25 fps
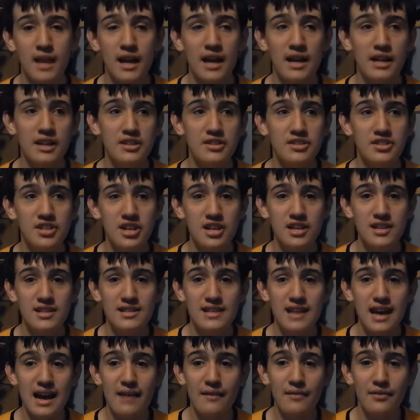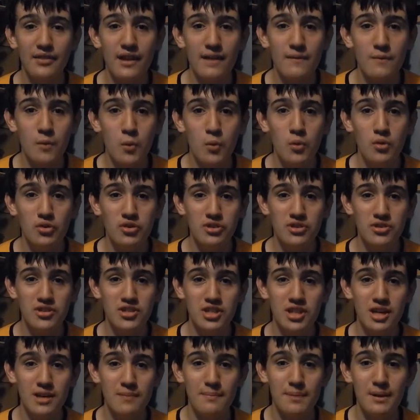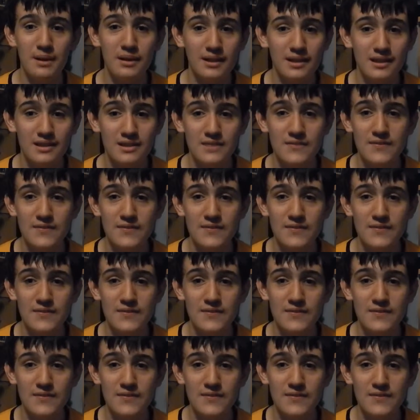And it turns out they've also started building